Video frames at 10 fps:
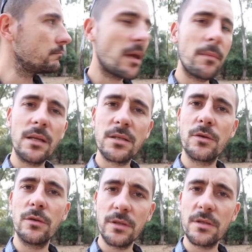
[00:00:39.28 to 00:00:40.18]
maybe it's
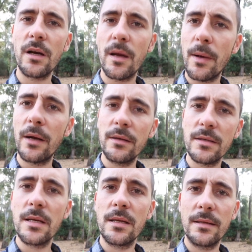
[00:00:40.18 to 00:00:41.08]
cool to talk about it,
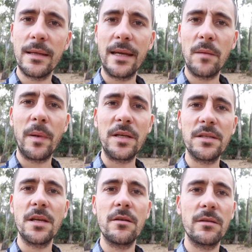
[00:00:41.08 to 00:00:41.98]
the landing
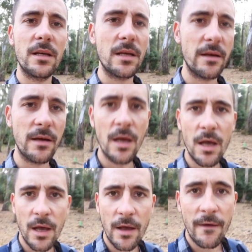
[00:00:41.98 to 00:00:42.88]
pages here in the
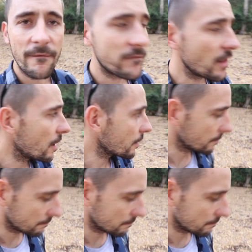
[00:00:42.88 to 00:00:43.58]
vlog.